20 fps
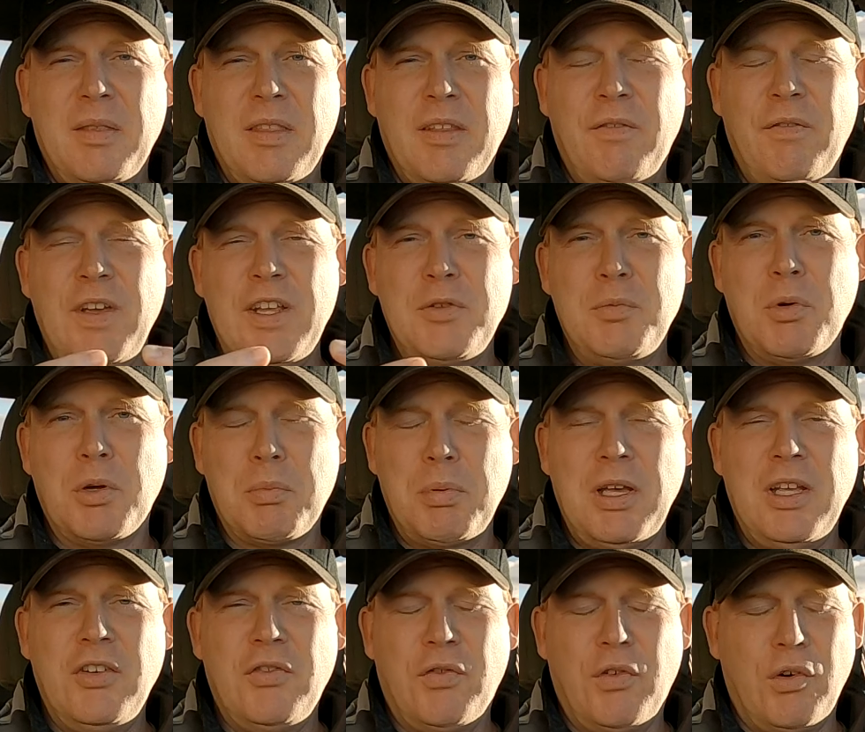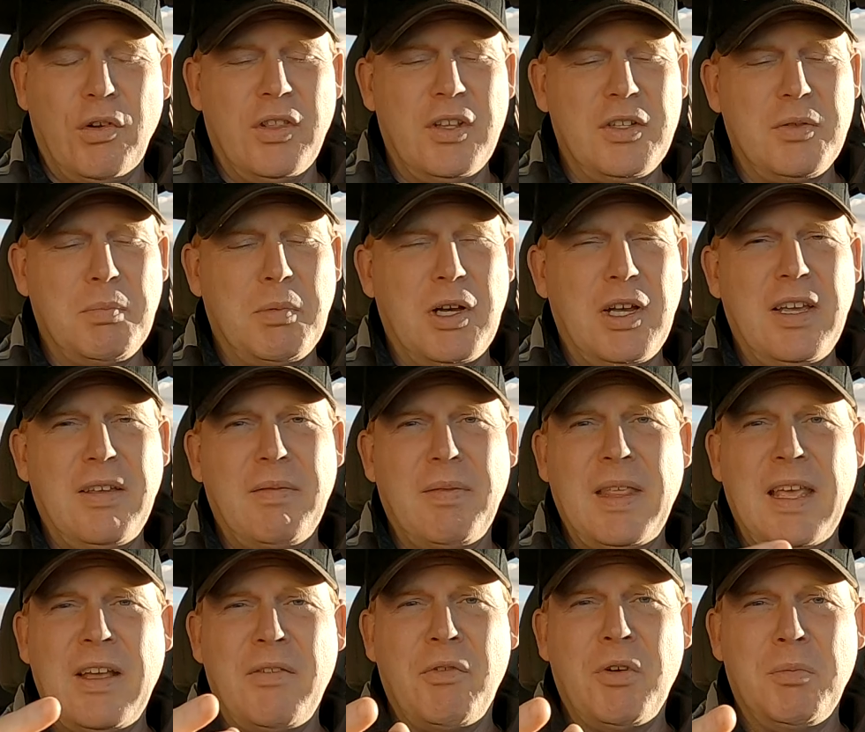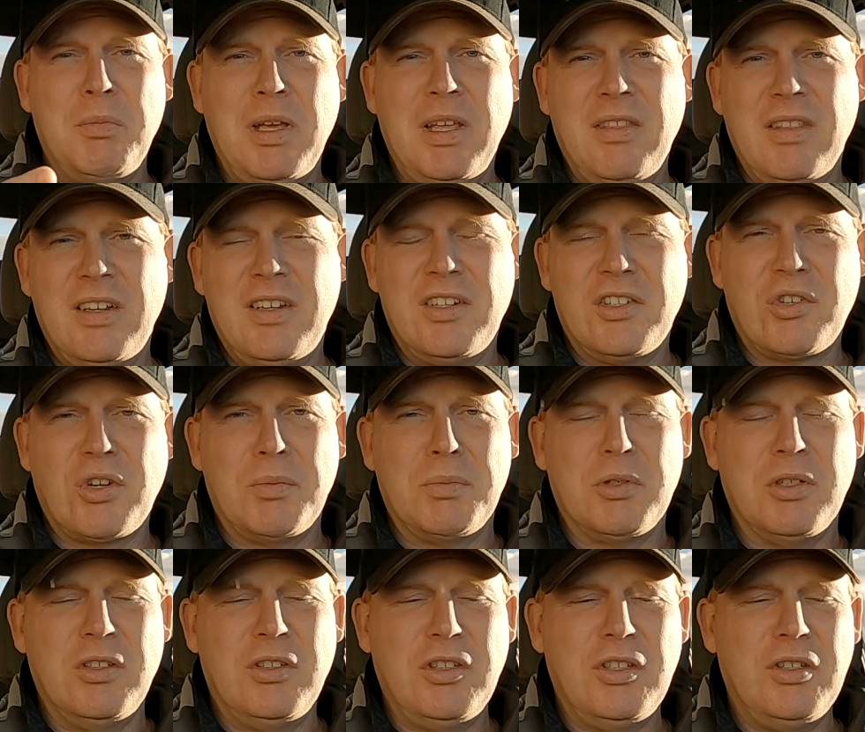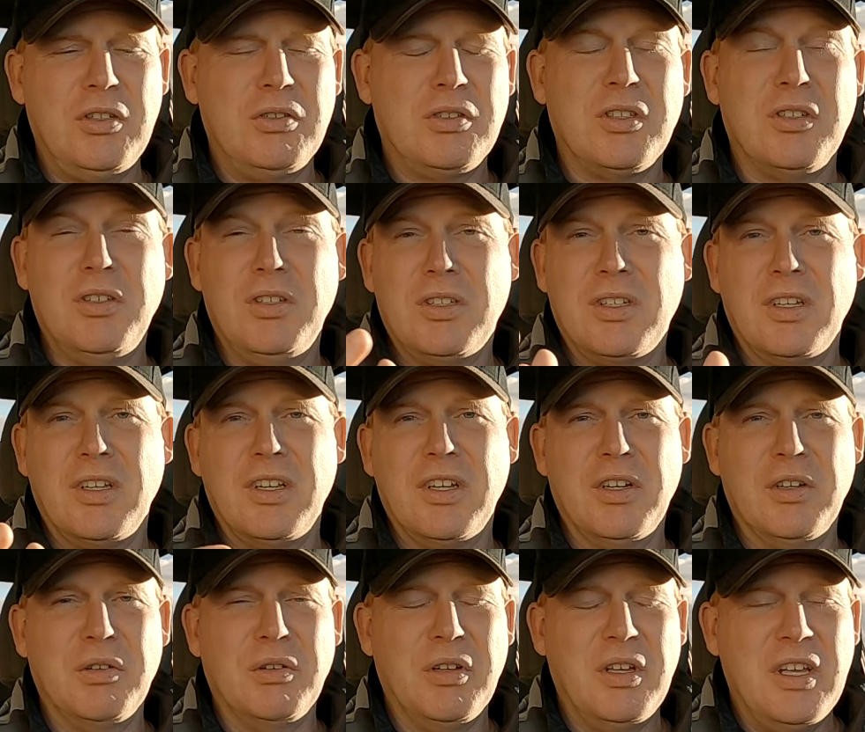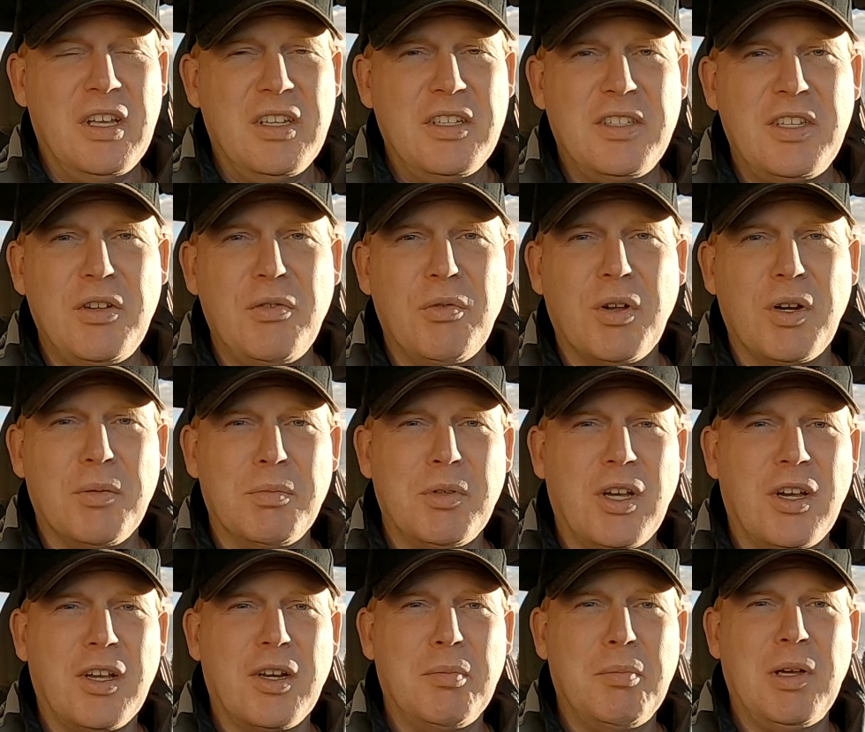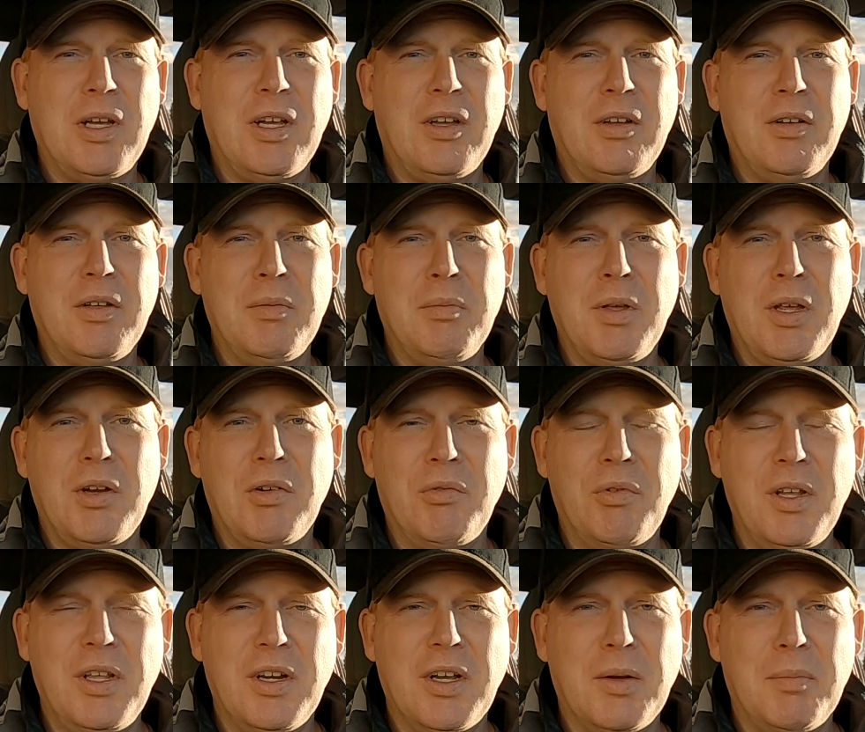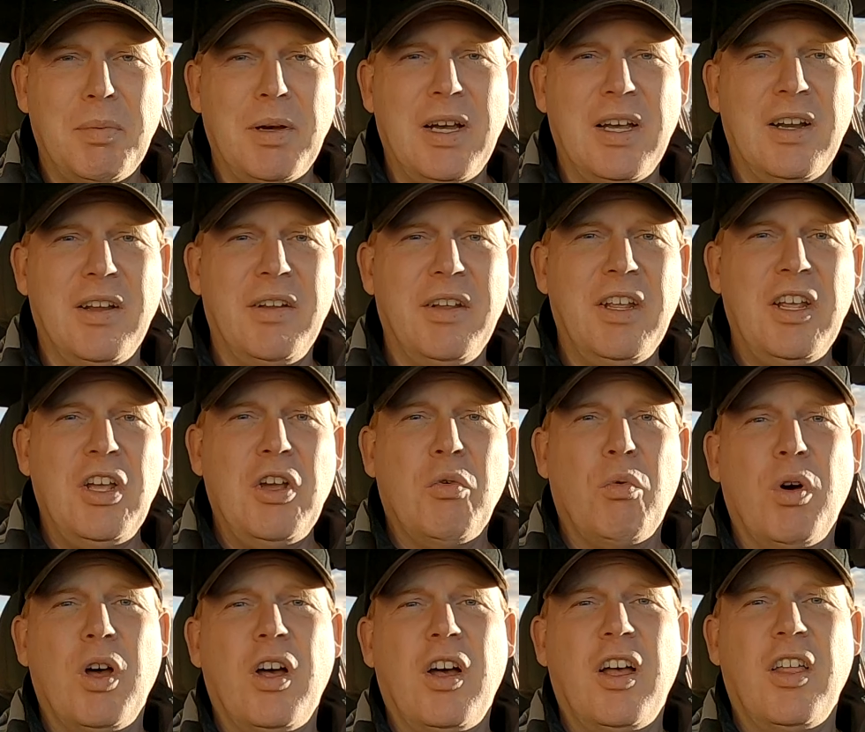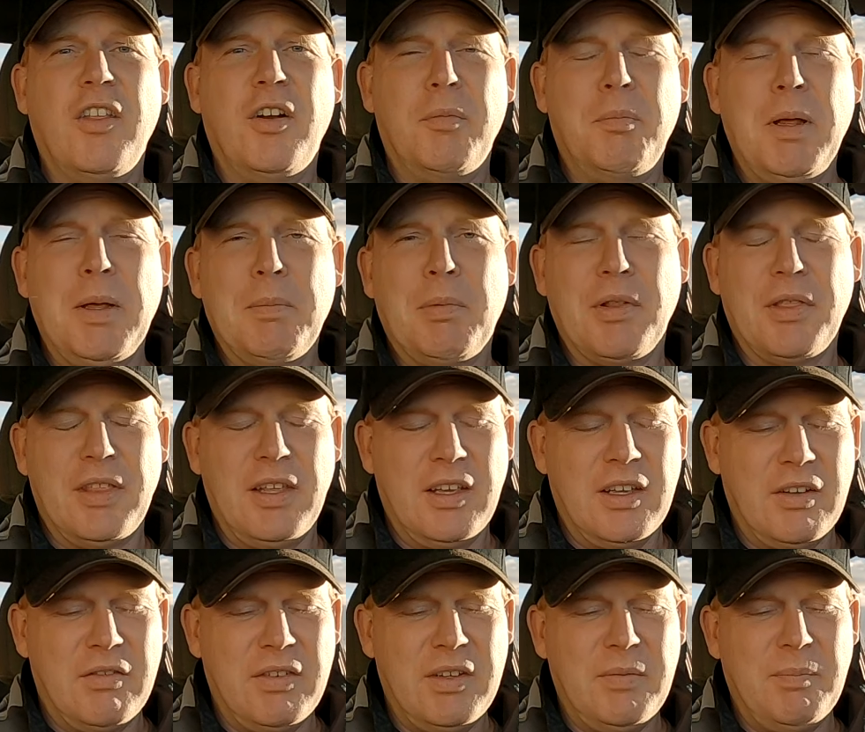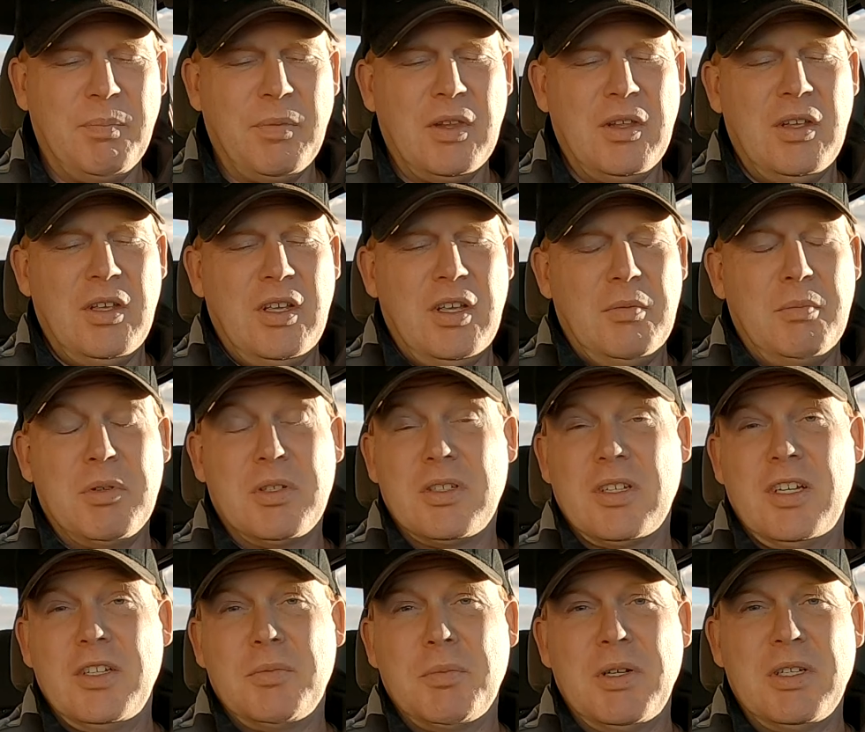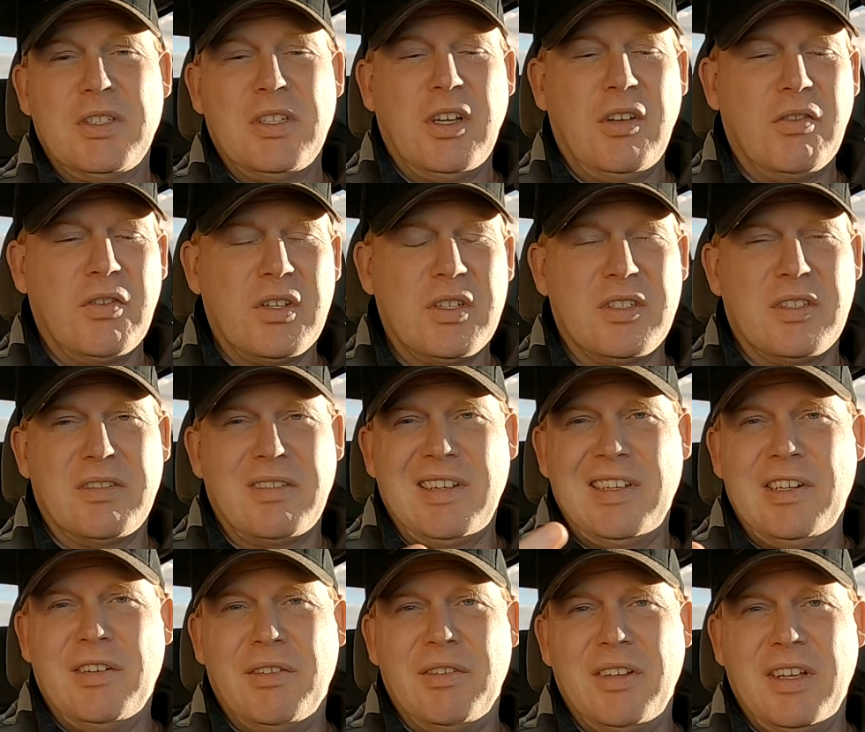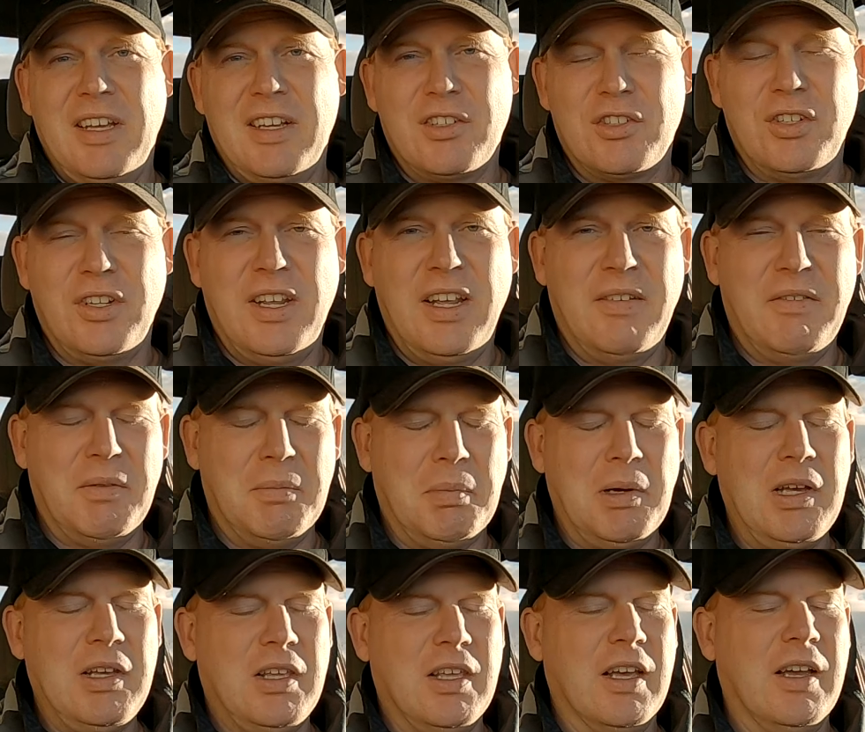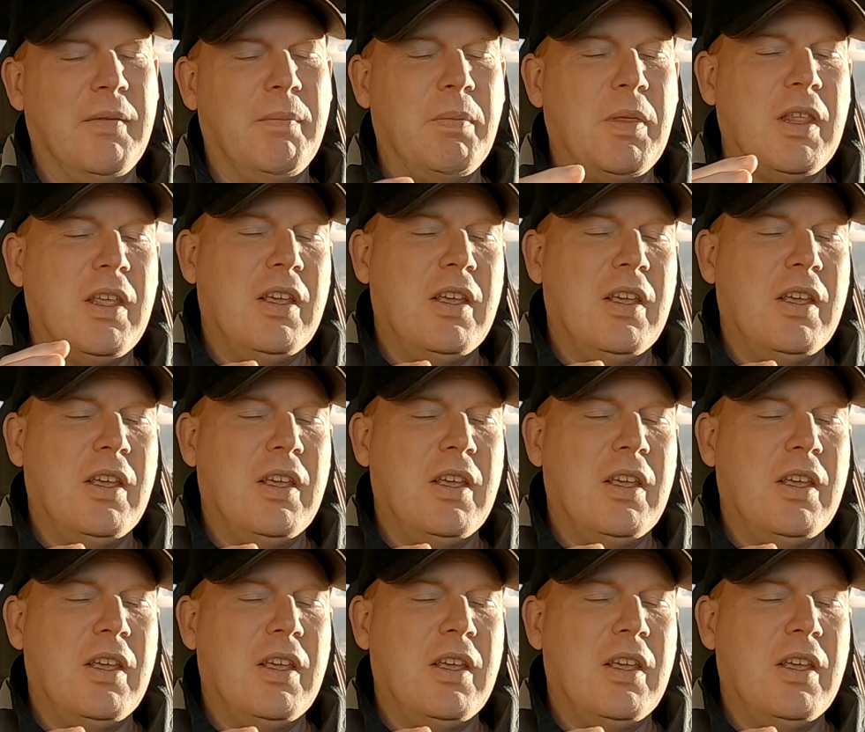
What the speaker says: the Facebook page for this bike. That will be in the description too, so you can go see what I'm talking about and maybe read up on it, what other people think of it besides myself, because I don't actually have the bike yet.